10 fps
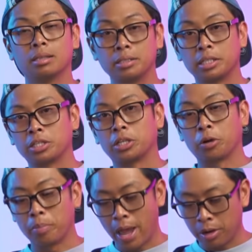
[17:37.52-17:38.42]
the six
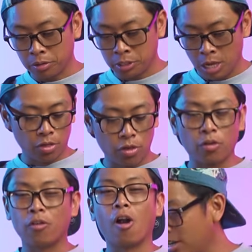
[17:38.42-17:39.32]
zero paddles,
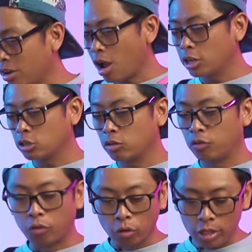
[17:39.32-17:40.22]
they're not
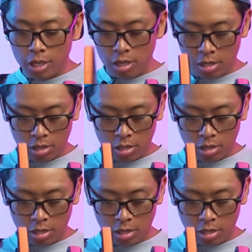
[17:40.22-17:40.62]
fully